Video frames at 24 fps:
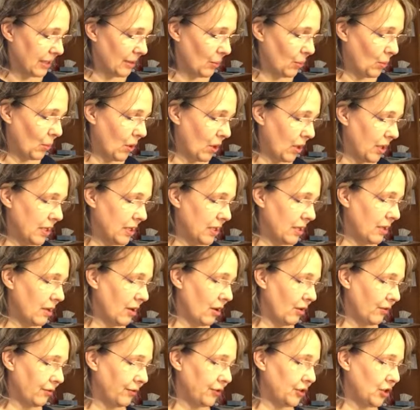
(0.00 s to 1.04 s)
one
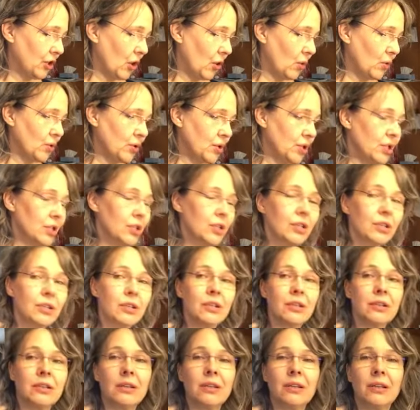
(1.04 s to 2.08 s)
of those,
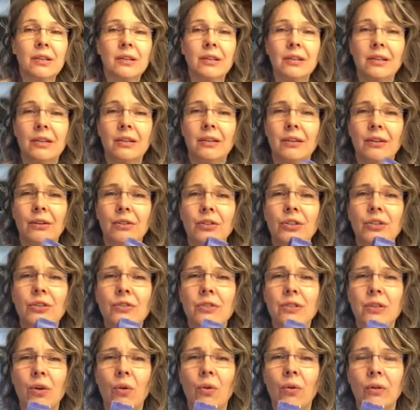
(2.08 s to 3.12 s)

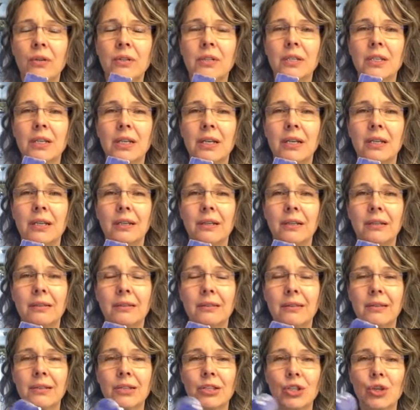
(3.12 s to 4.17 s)
those old
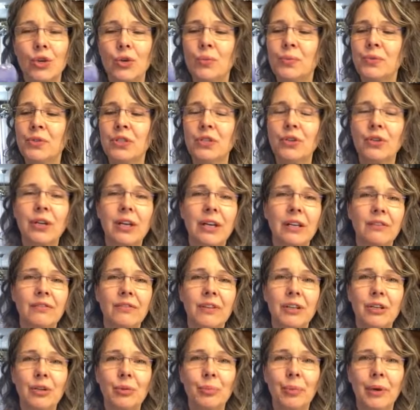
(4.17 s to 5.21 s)
scoops you get
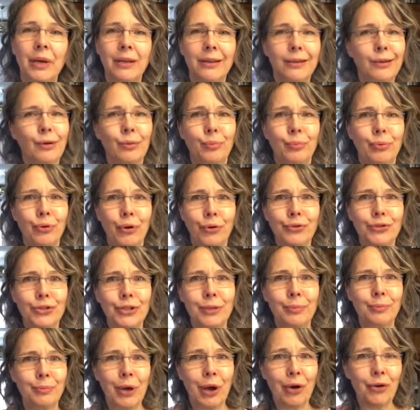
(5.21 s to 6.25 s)
when you buy your
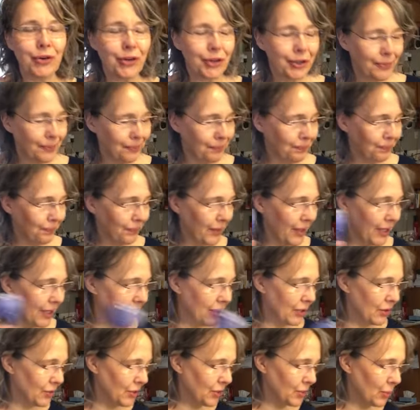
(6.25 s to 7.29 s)
protein powder. I
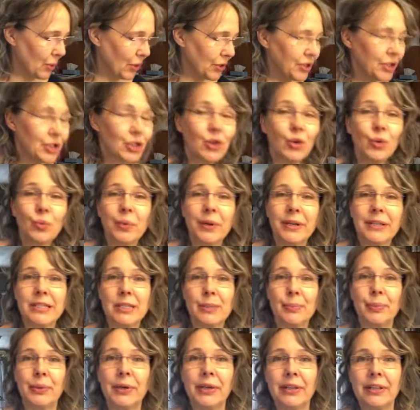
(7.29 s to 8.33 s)
use one scoop and
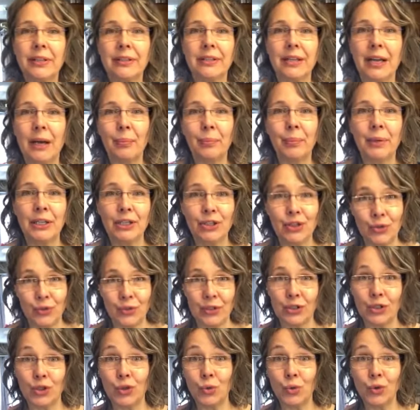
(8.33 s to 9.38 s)
split it up into
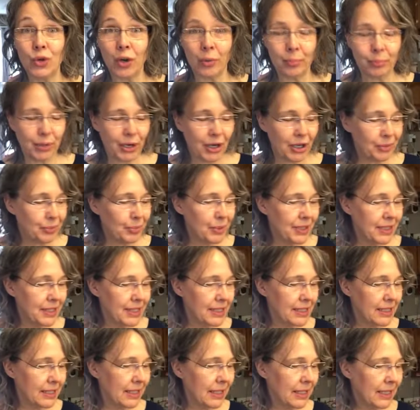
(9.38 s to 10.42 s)
the 2
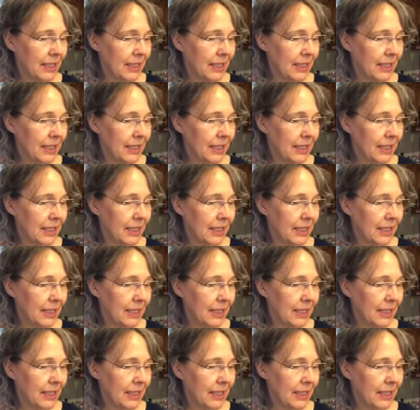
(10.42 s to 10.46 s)
compartments.